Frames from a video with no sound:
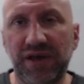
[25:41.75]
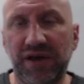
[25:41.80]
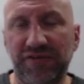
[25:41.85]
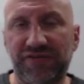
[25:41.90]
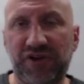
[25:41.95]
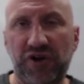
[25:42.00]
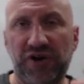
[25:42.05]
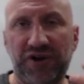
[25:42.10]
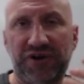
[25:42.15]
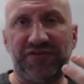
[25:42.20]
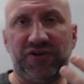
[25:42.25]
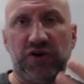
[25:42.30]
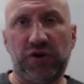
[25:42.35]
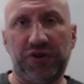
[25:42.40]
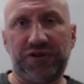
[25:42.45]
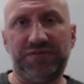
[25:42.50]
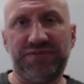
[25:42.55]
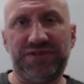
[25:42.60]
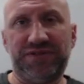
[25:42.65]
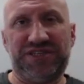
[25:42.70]
have kind of
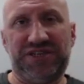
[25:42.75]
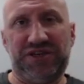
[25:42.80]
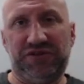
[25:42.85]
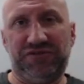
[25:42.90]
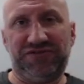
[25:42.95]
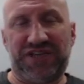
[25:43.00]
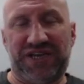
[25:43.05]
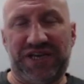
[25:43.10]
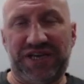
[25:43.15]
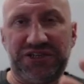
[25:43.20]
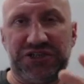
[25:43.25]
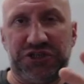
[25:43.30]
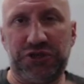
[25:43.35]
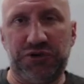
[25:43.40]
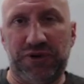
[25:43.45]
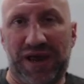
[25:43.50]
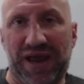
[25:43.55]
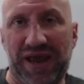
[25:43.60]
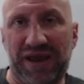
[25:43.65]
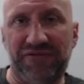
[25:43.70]
got themselves
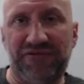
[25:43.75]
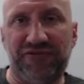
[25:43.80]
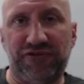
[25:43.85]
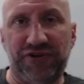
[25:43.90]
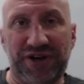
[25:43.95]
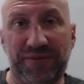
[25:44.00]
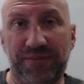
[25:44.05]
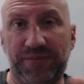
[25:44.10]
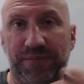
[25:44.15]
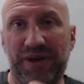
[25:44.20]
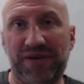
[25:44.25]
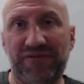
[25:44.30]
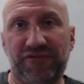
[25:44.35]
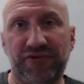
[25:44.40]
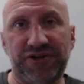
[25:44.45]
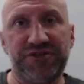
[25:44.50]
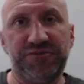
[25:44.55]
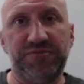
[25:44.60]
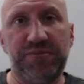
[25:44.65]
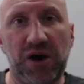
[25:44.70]
into every
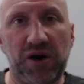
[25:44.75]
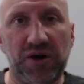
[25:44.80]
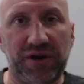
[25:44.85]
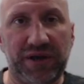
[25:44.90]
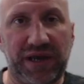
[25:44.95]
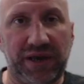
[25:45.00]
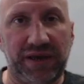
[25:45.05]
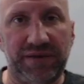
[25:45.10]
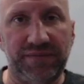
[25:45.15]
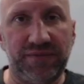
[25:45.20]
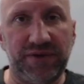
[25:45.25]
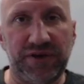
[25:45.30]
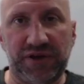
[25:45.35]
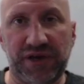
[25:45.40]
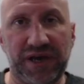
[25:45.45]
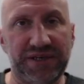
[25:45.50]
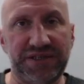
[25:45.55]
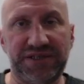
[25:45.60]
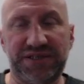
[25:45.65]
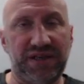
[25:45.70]
beverage market.
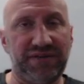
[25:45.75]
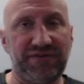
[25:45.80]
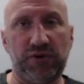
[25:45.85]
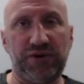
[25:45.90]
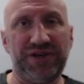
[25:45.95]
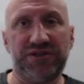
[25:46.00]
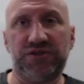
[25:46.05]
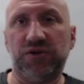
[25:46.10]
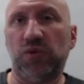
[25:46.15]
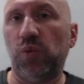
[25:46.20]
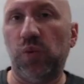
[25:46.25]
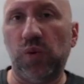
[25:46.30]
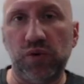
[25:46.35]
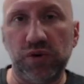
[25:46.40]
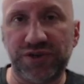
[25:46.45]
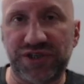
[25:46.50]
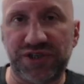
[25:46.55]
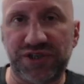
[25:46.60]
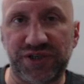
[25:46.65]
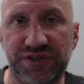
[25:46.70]
Okay, so they've got into
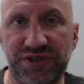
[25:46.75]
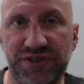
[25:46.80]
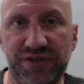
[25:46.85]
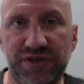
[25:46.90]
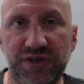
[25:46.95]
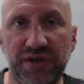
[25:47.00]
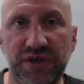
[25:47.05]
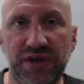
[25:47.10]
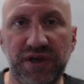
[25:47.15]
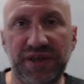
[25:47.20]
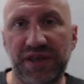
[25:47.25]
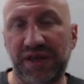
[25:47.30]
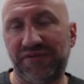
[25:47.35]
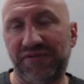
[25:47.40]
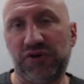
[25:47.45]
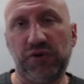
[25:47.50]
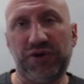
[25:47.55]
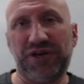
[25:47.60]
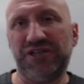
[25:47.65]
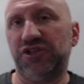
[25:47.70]
waters,
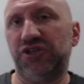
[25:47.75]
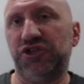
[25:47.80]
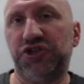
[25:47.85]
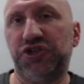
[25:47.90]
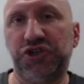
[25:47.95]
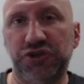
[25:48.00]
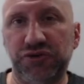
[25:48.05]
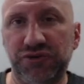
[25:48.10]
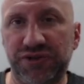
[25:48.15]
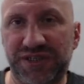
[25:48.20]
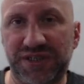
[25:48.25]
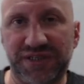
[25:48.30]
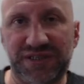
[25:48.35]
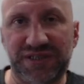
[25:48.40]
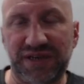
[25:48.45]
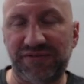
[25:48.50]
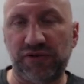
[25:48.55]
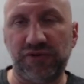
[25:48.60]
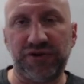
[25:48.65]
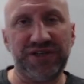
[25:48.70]
they've got into juices,
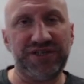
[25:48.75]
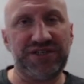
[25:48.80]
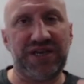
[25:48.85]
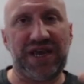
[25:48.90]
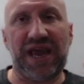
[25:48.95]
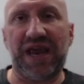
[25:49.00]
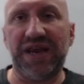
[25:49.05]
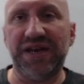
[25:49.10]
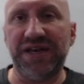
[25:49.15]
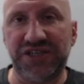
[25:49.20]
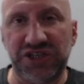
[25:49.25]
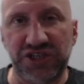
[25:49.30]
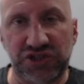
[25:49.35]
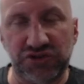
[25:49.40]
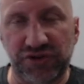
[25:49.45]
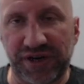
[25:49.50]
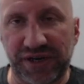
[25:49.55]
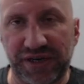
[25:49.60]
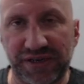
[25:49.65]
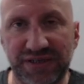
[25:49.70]
they've got into energy
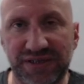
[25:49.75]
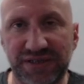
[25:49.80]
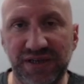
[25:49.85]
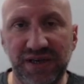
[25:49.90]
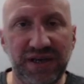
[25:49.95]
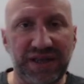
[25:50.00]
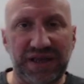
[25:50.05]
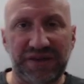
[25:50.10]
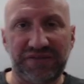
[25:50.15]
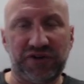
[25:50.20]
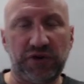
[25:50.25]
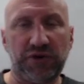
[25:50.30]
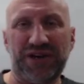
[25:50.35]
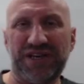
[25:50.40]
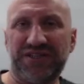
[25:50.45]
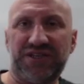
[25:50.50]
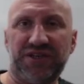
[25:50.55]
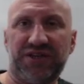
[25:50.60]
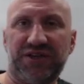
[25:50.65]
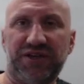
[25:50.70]
drinks, they've gone
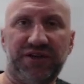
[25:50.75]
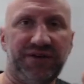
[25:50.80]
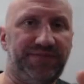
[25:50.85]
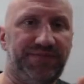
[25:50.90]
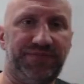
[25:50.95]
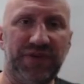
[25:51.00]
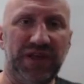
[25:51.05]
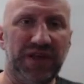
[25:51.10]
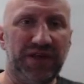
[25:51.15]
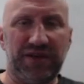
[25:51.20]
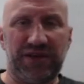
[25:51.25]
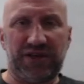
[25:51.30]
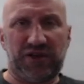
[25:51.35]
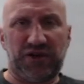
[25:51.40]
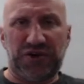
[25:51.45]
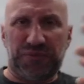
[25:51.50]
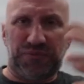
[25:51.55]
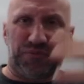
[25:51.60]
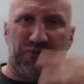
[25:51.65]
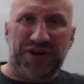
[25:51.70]
into the
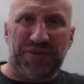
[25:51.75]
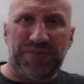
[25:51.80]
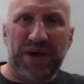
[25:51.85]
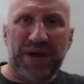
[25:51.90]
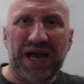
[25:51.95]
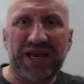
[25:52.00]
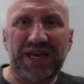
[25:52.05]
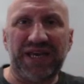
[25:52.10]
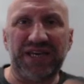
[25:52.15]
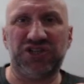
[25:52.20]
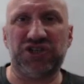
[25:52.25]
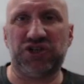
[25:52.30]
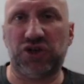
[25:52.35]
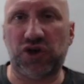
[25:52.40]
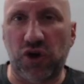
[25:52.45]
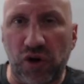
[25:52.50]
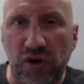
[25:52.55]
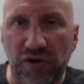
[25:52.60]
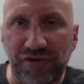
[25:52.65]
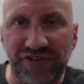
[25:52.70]
kind of prepackaged
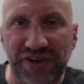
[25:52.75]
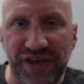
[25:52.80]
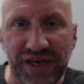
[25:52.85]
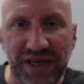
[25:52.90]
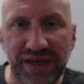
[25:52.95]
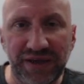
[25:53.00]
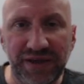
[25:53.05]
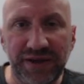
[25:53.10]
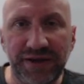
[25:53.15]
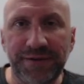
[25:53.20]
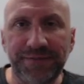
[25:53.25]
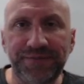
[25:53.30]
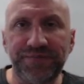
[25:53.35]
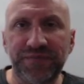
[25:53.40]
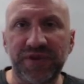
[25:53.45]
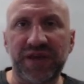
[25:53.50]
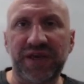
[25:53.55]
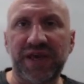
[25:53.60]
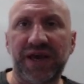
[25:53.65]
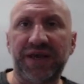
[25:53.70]
coffee.
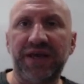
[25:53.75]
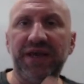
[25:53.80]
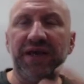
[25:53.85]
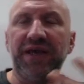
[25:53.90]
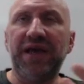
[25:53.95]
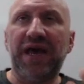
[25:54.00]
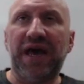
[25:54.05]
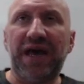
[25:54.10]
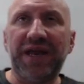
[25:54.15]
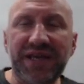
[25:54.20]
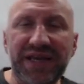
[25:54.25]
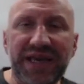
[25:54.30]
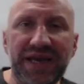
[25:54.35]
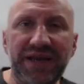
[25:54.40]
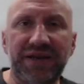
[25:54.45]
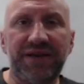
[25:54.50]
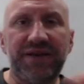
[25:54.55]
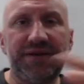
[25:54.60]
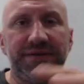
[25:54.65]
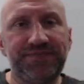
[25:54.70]
Okay, and
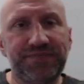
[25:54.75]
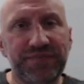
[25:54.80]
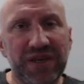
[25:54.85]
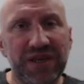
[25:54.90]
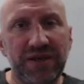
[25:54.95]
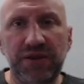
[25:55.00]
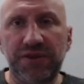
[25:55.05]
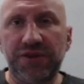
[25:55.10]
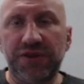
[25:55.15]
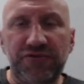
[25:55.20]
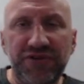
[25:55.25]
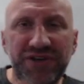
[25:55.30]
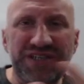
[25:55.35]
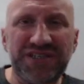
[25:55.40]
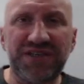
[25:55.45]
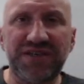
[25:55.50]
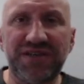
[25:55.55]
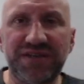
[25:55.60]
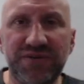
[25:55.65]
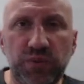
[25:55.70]
again, the
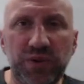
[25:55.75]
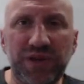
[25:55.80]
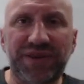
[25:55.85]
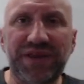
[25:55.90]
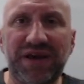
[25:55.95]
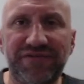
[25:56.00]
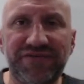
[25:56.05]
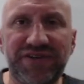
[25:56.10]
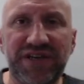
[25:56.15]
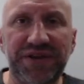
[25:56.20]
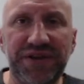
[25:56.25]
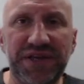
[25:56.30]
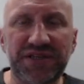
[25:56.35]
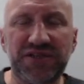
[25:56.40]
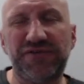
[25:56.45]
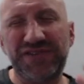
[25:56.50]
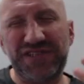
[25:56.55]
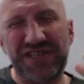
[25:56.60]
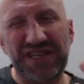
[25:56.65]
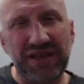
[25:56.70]
reason they've done
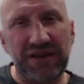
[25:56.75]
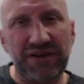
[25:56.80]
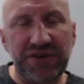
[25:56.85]
this, obviously